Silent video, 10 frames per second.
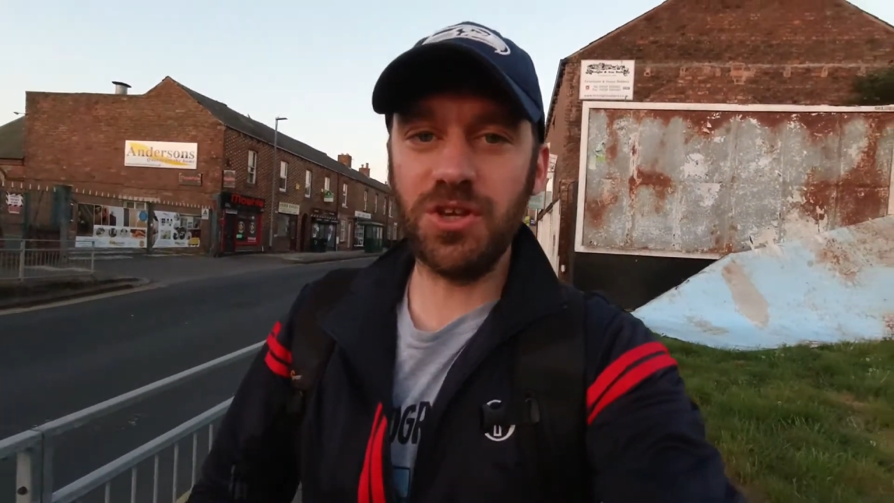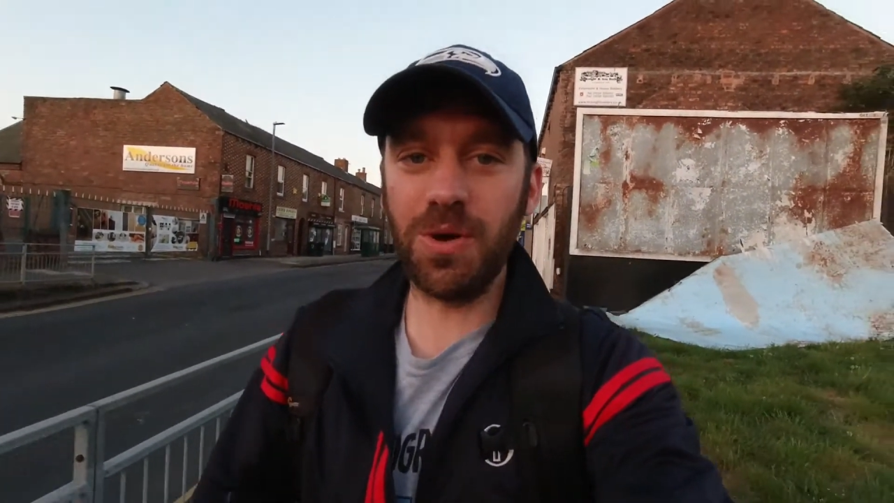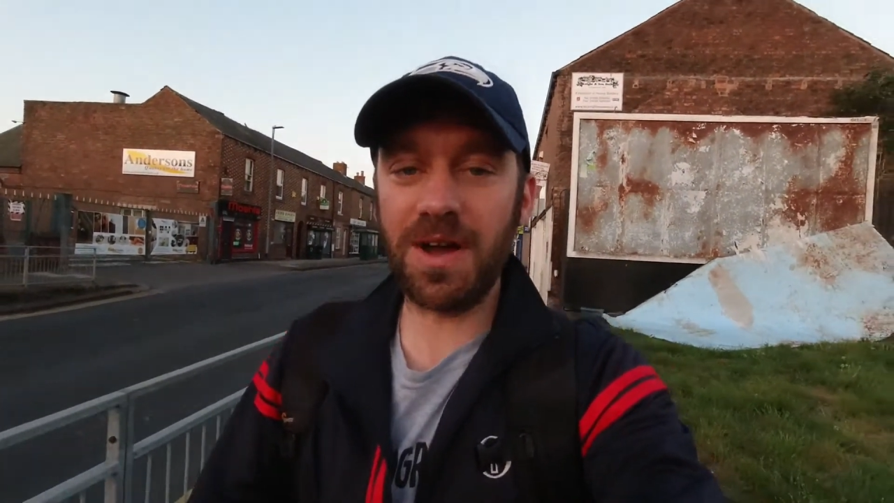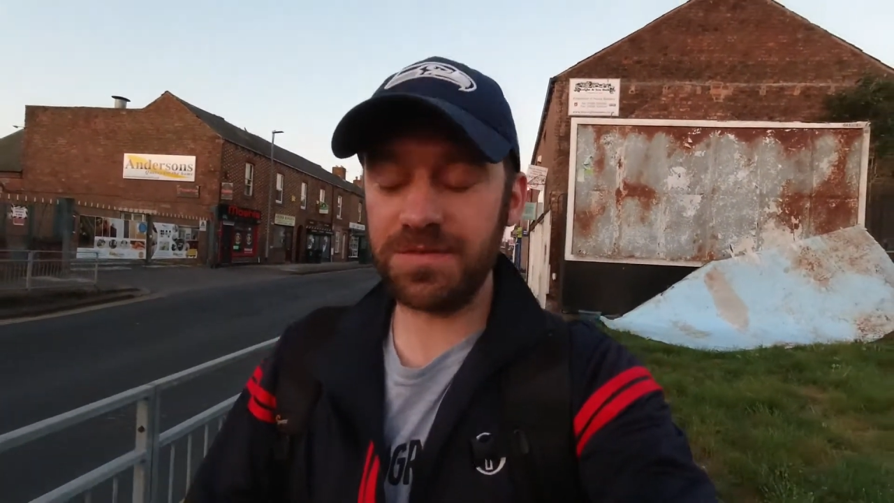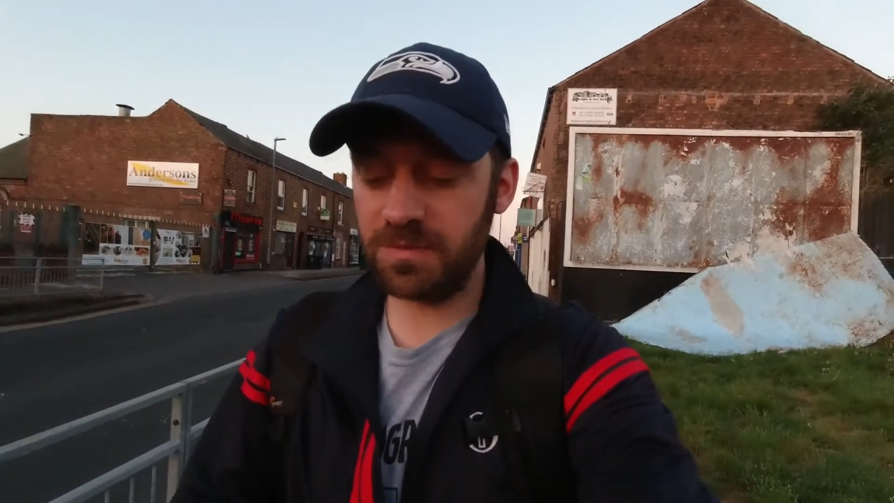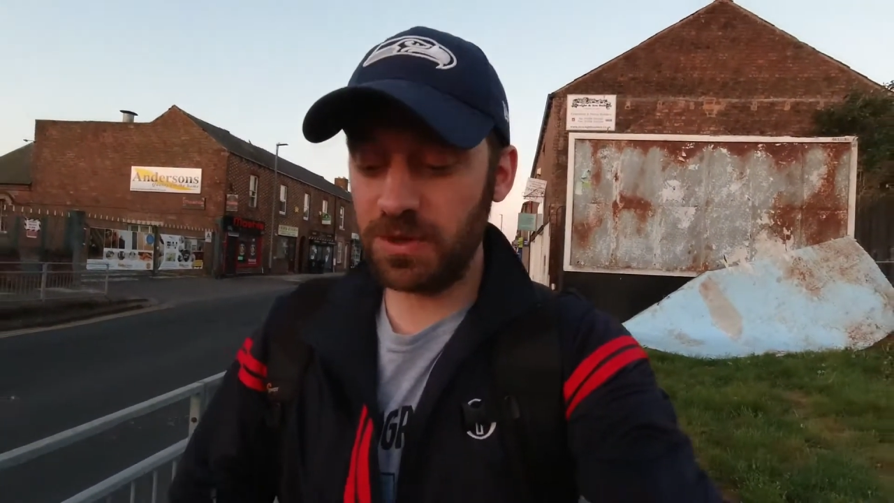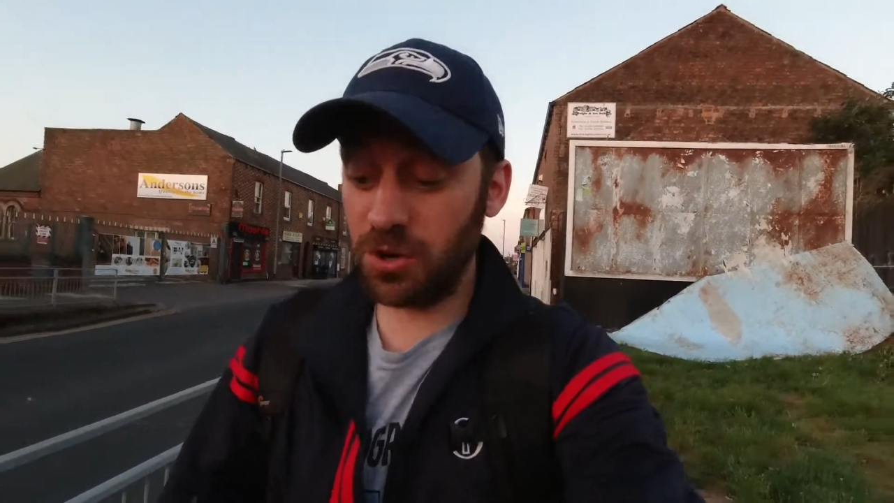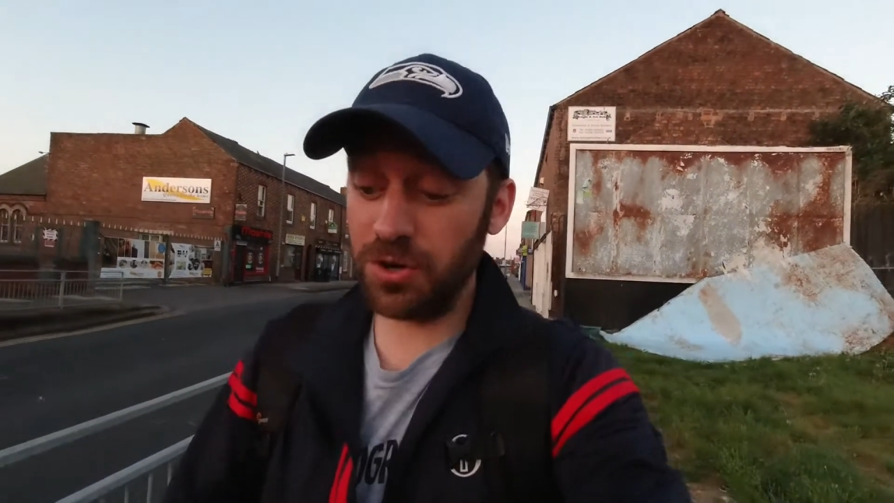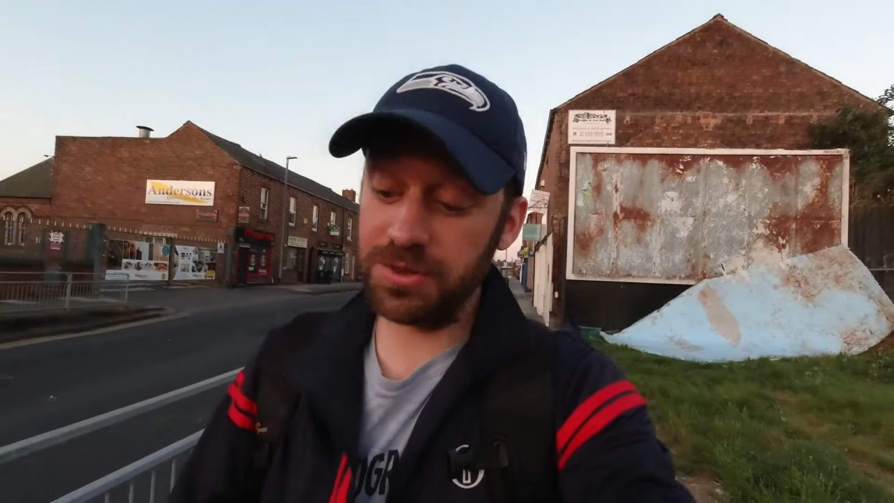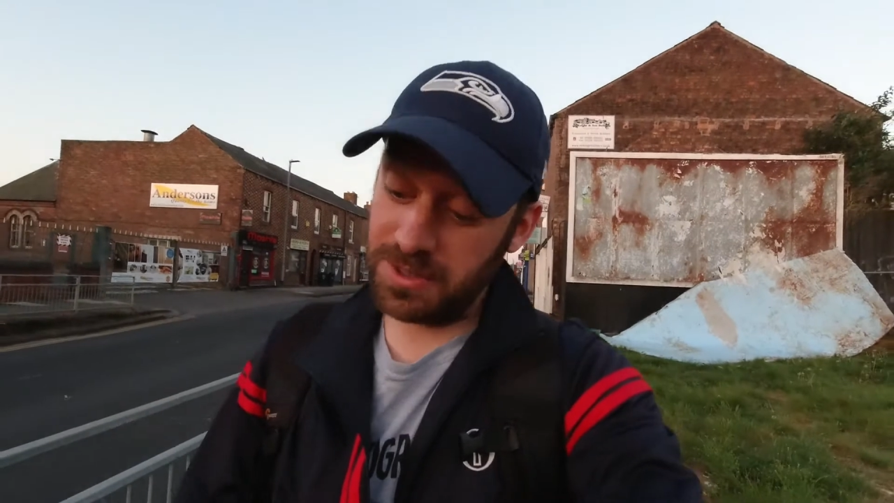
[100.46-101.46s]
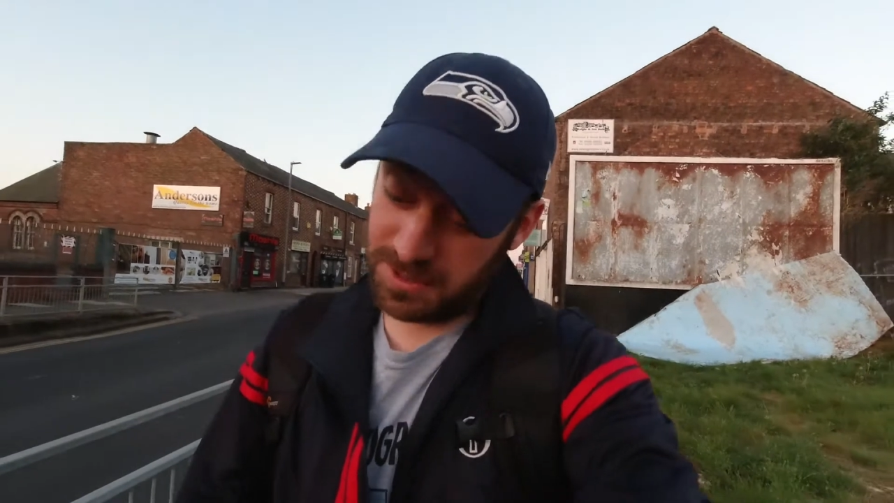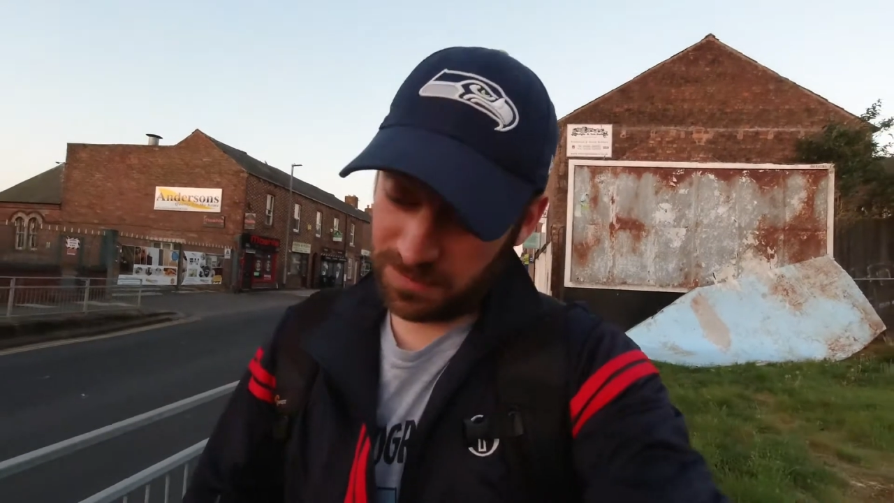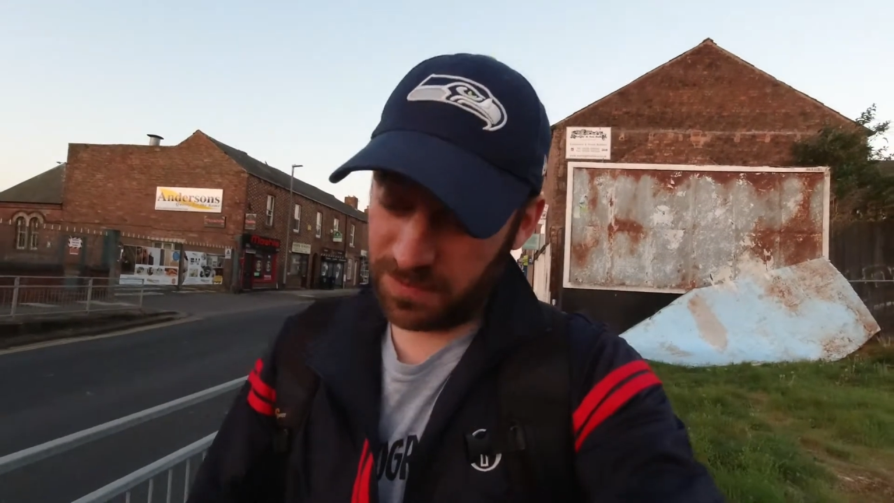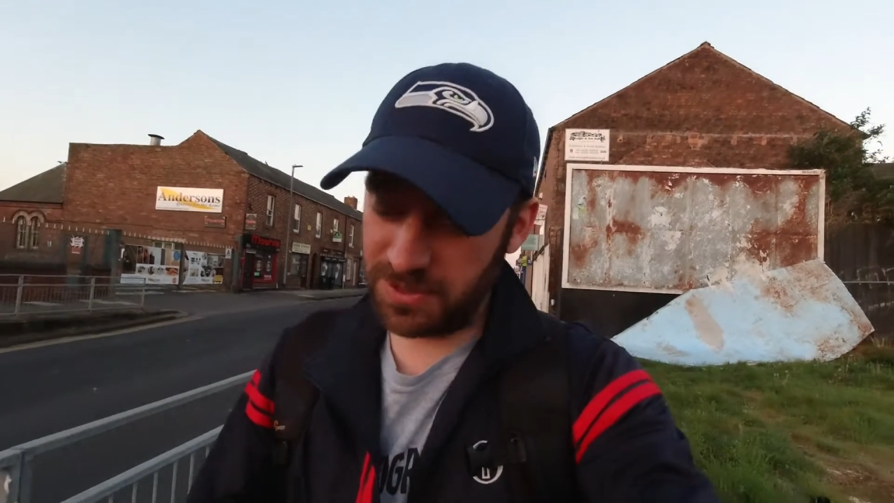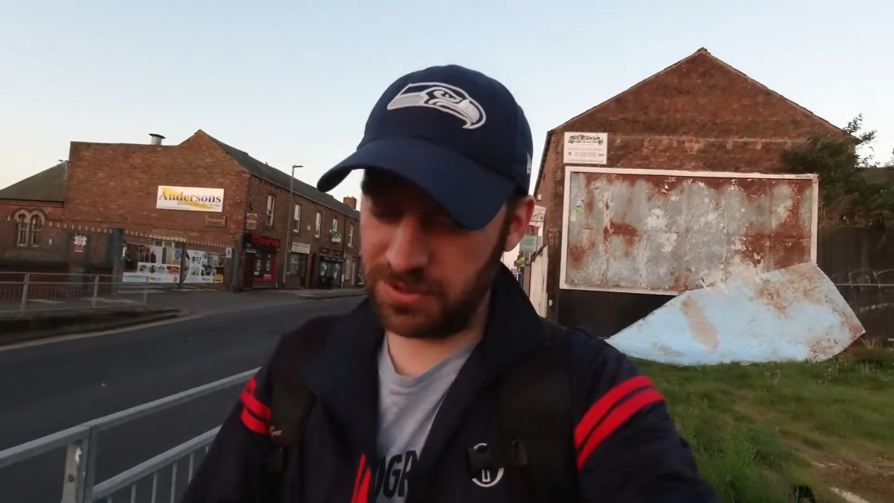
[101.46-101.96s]
you have to record
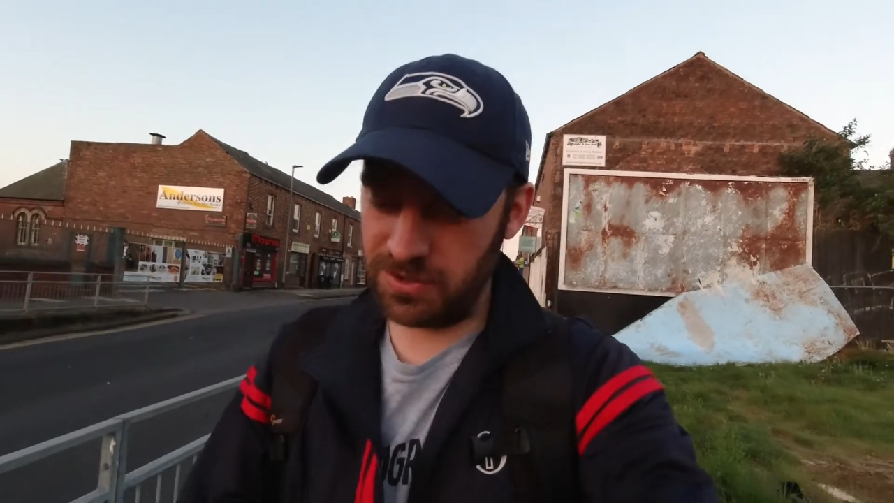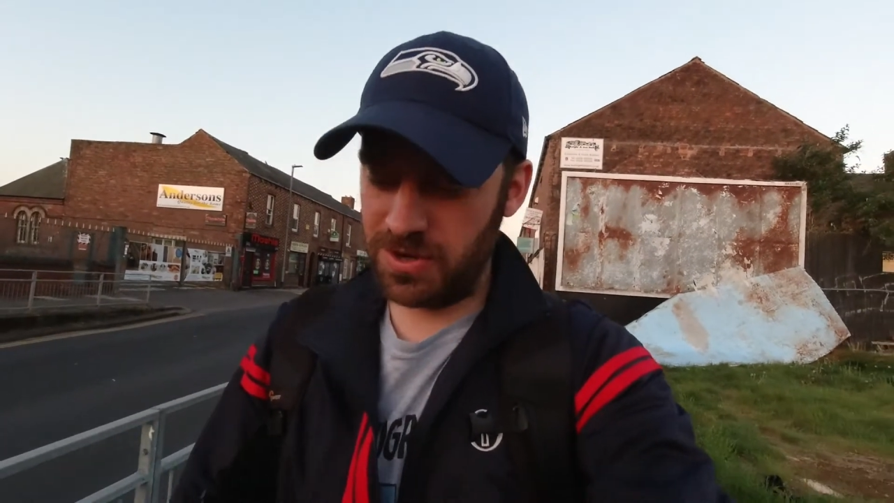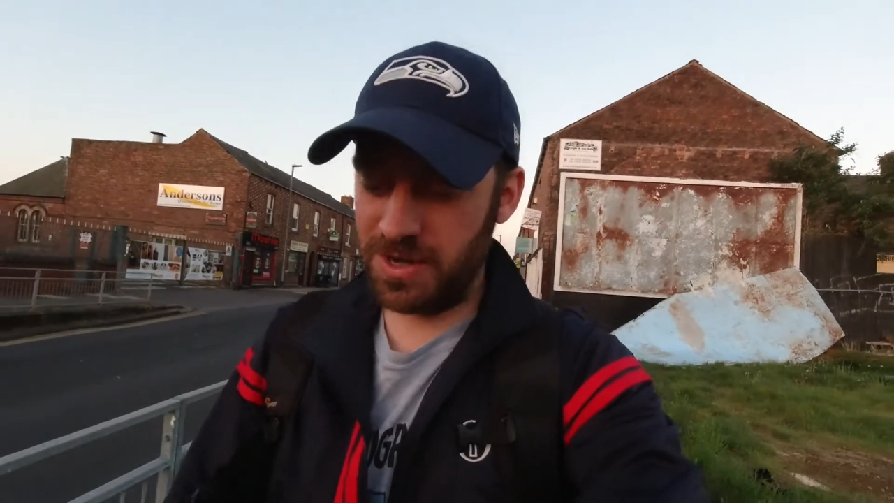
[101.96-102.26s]
this video,